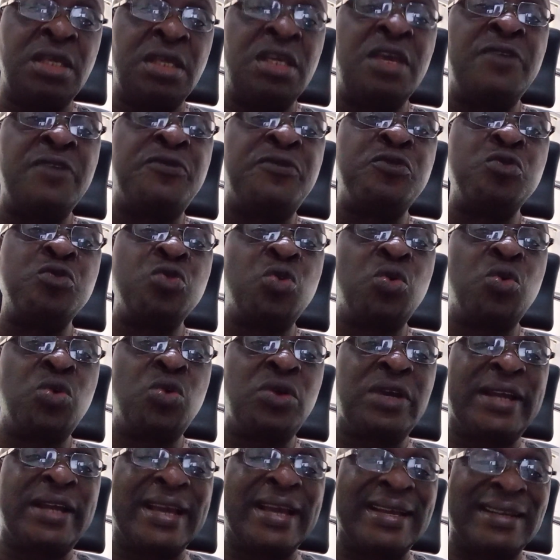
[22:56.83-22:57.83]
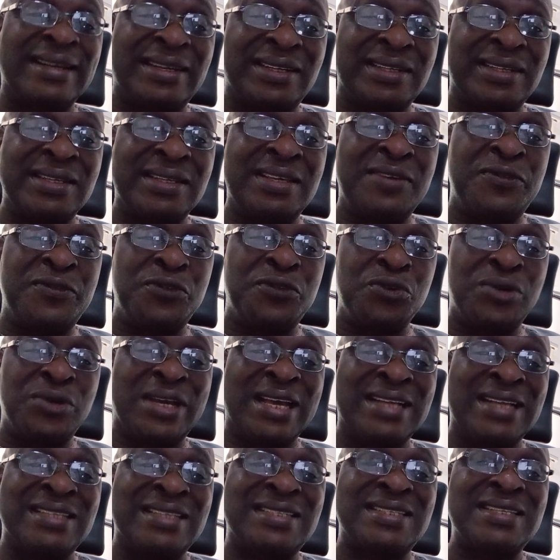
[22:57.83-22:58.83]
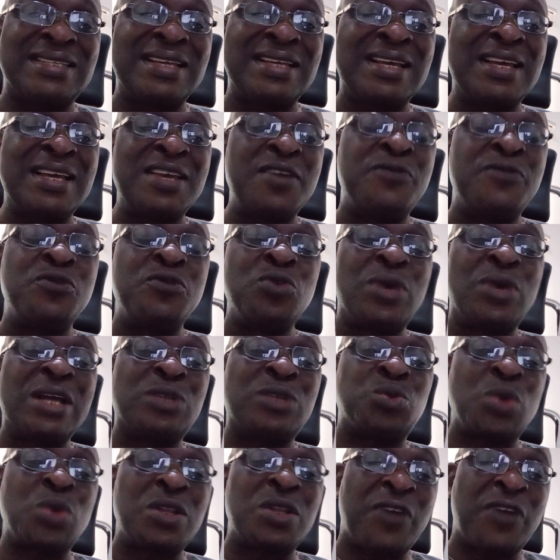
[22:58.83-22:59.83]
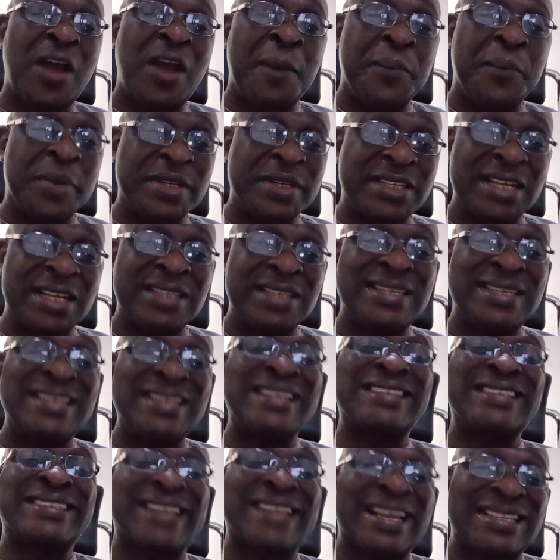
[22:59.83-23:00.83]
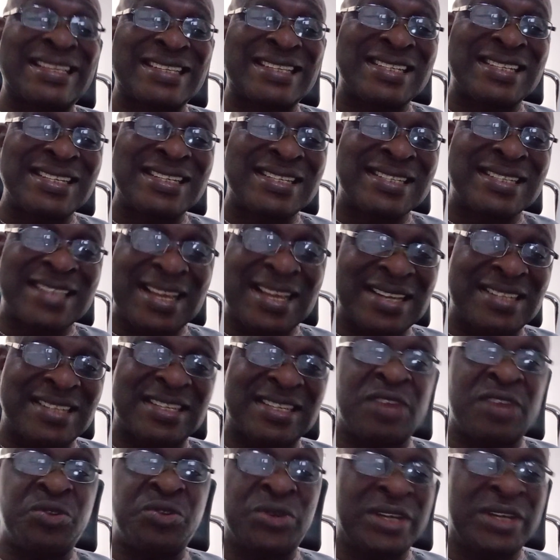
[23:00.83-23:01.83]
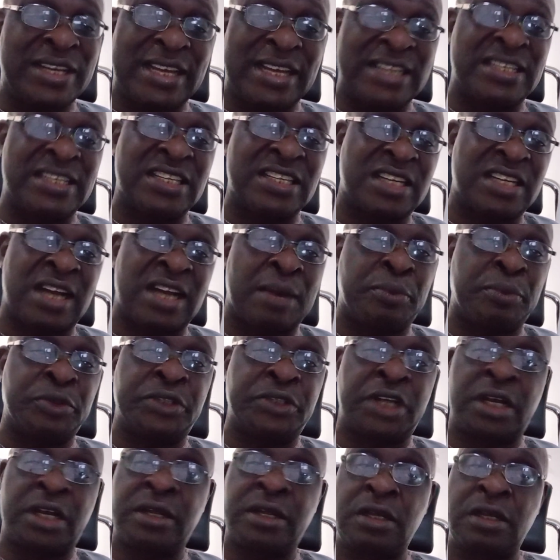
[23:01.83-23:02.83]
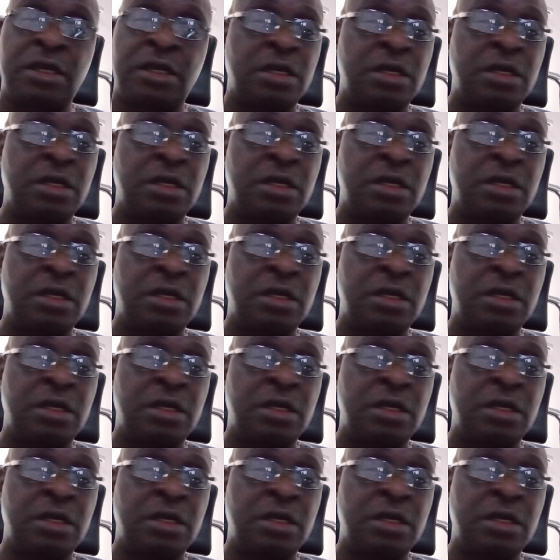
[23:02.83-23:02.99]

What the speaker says: If you get 25% in 36 states and you didn't get it in Abuja,